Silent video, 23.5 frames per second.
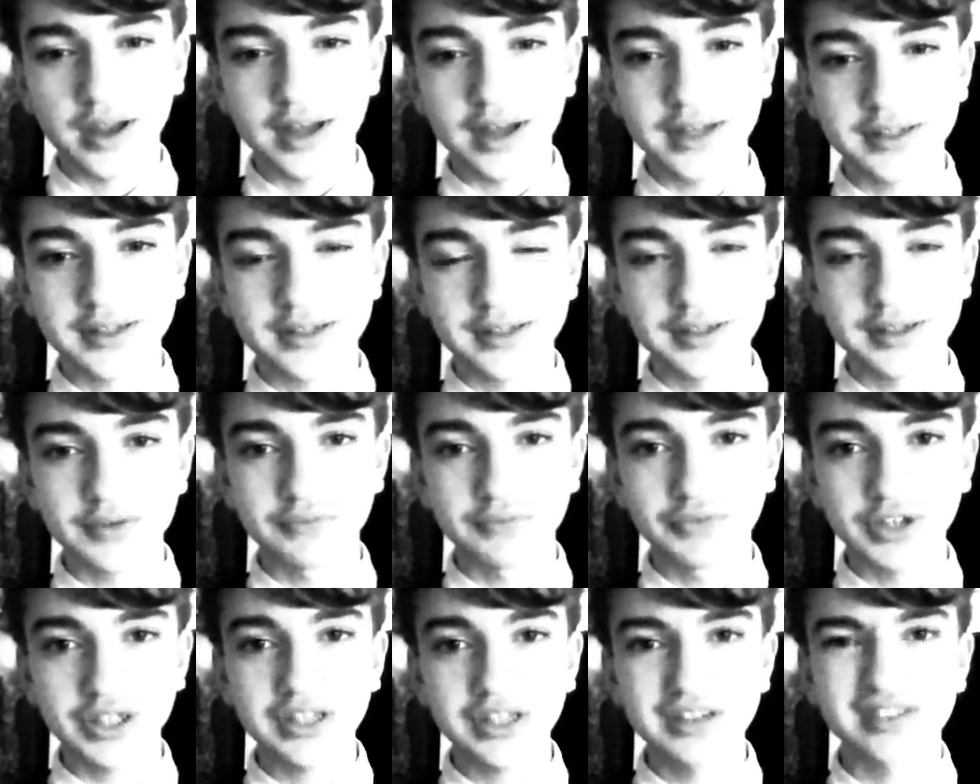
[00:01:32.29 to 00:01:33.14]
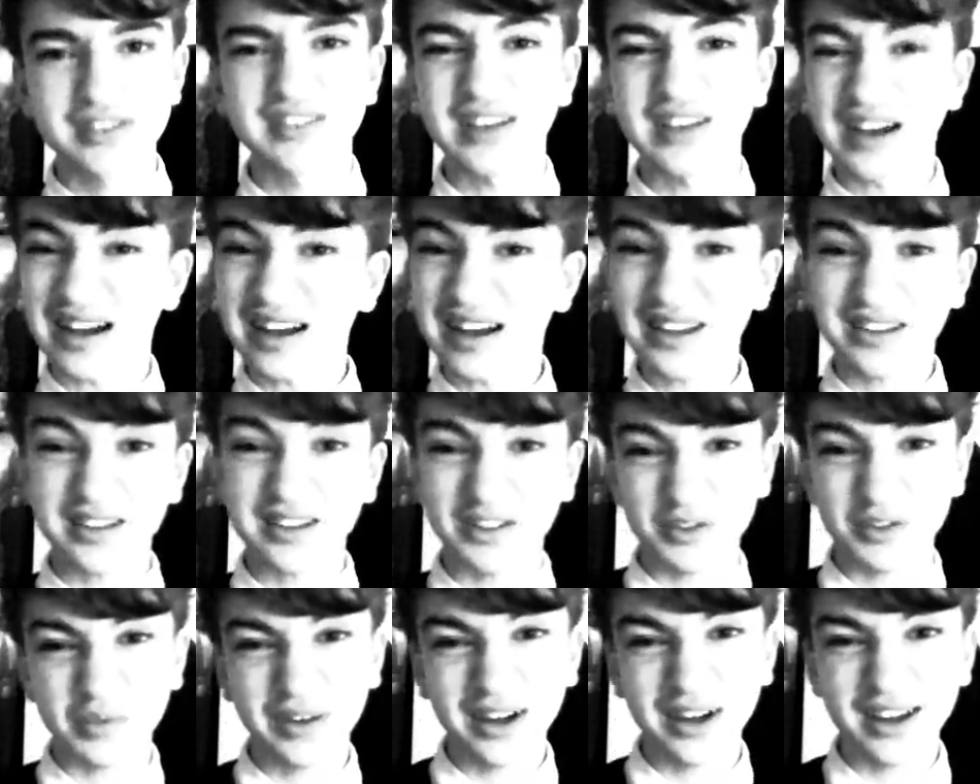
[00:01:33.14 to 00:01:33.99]
It's really sad in
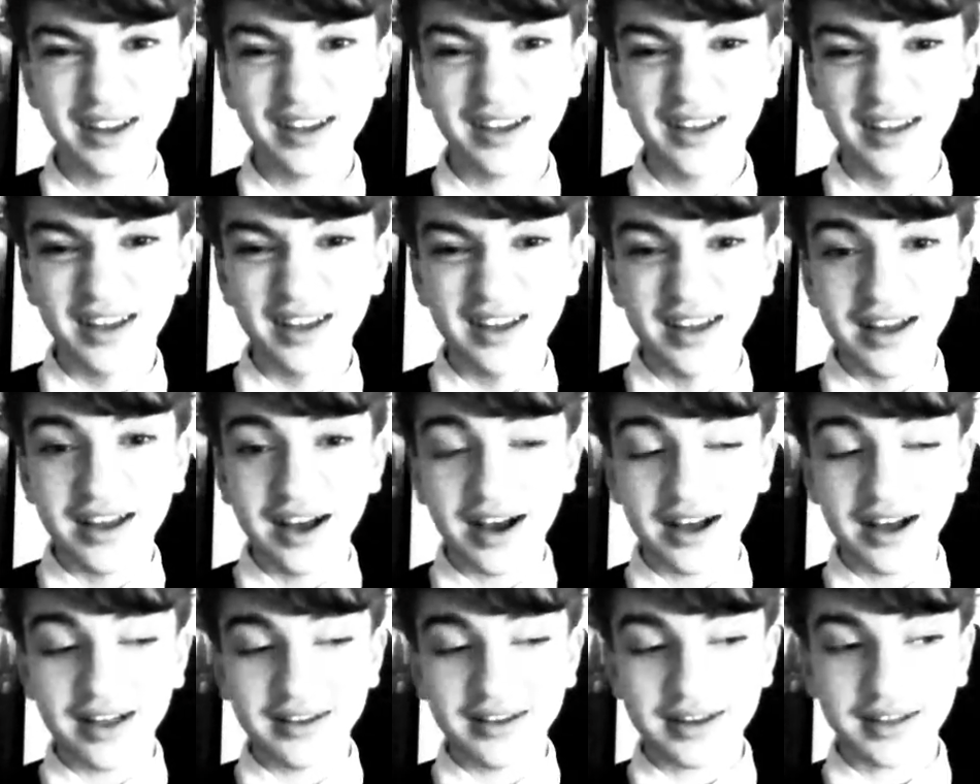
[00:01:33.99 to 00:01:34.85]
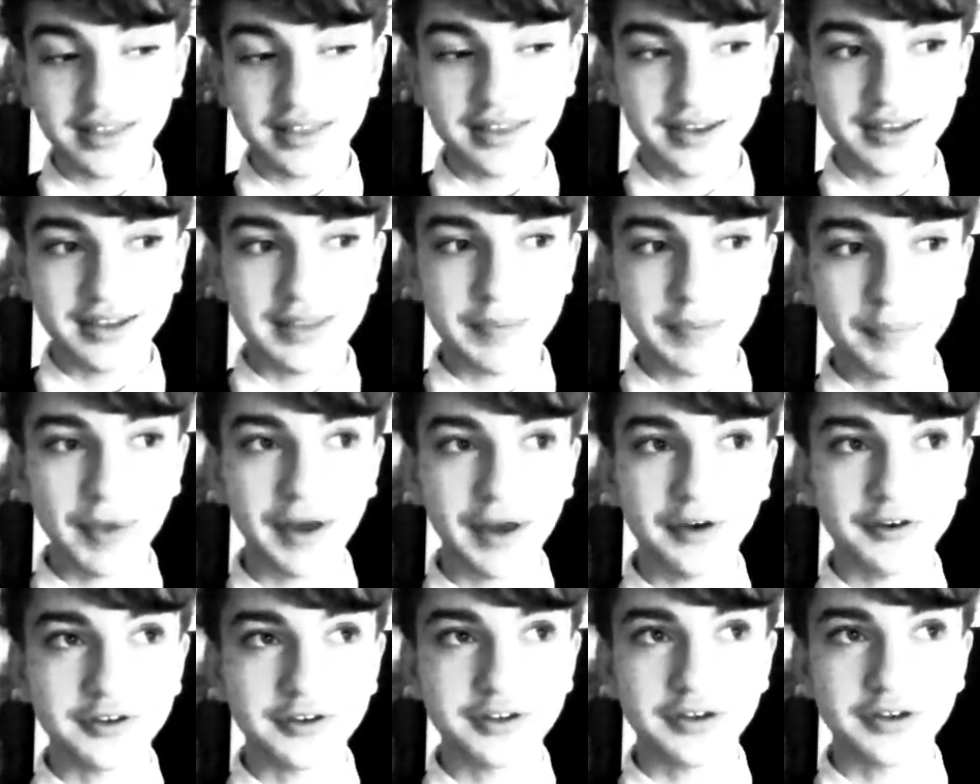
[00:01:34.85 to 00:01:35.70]
a way, and I think the
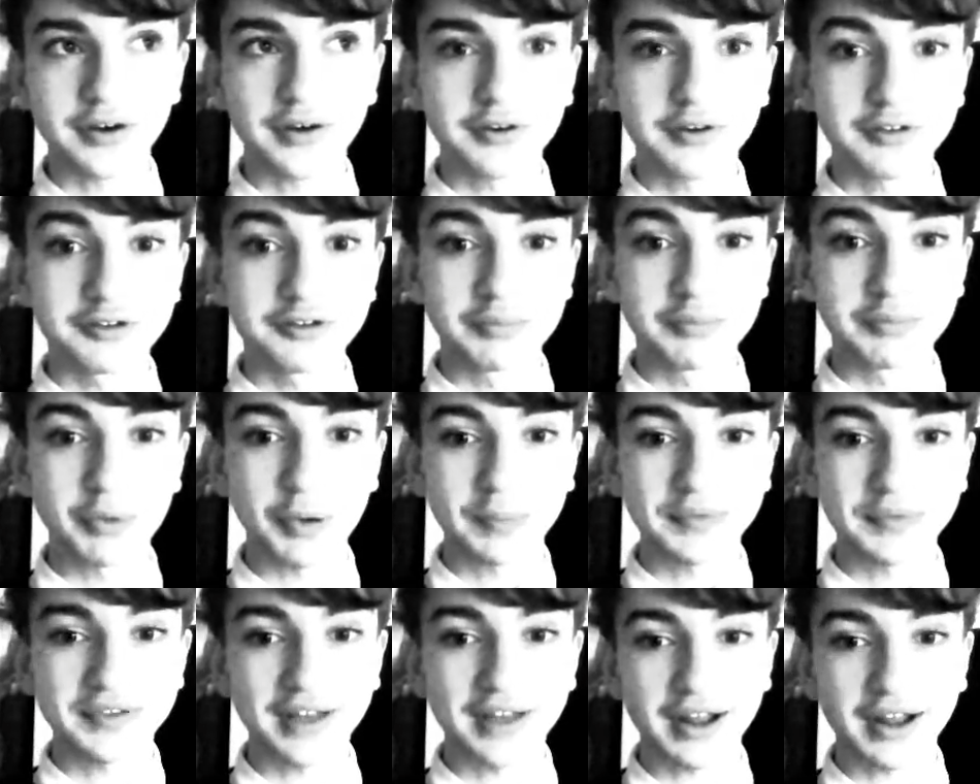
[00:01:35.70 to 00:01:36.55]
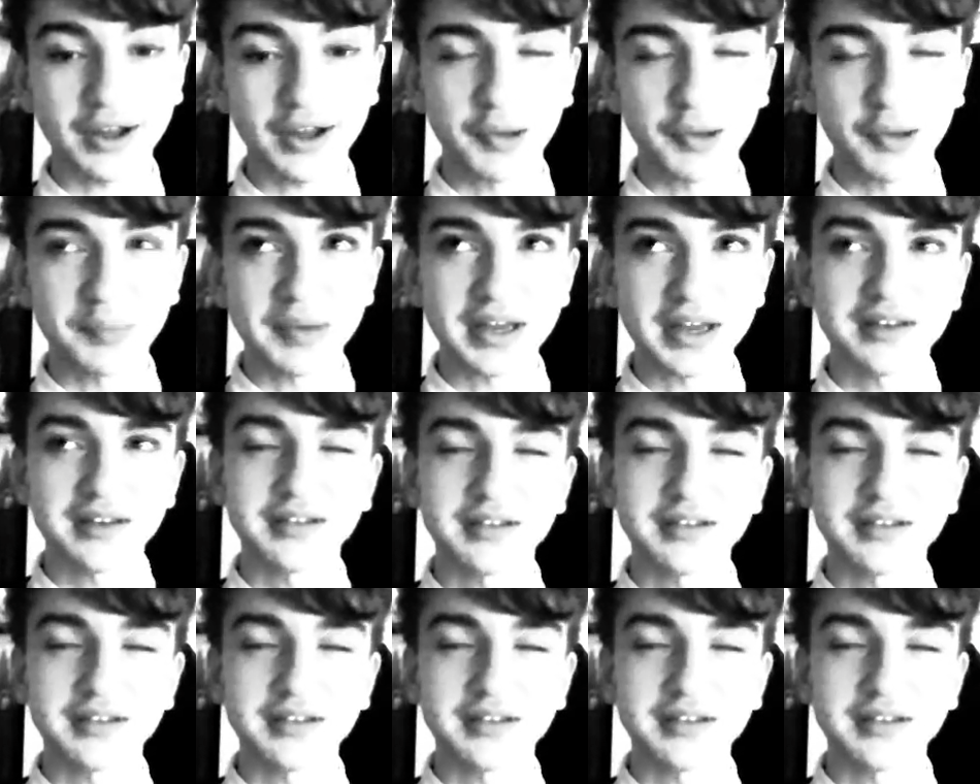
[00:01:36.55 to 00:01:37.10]
better it does, the more upsetting it'll be.